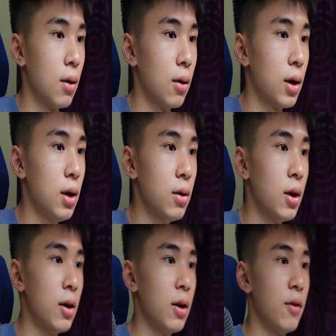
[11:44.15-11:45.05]
okay,
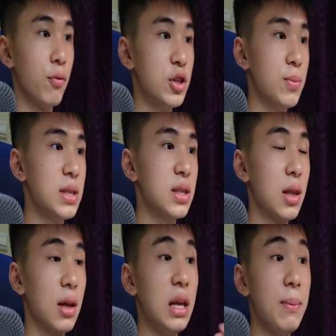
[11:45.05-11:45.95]
which means
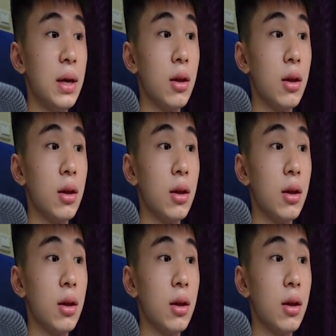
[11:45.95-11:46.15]
the limit